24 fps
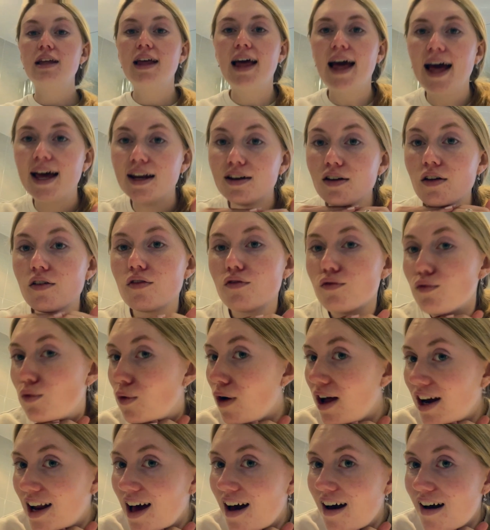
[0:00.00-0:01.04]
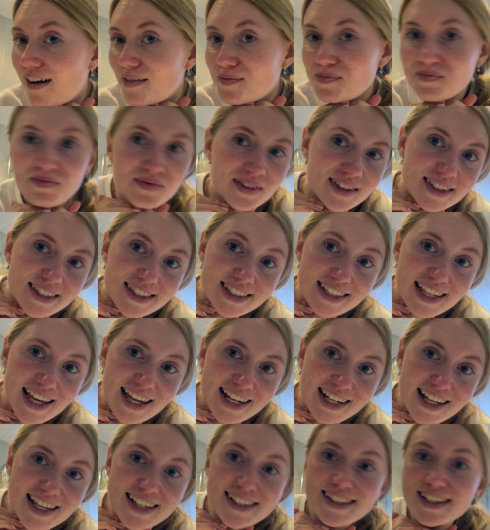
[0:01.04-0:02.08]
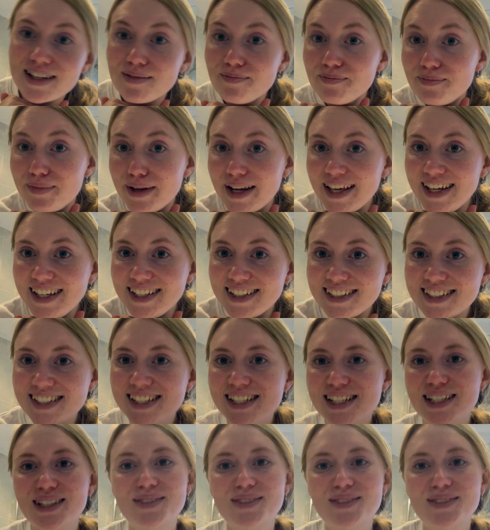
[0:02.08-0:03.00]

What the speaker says: And voila, skin is complete.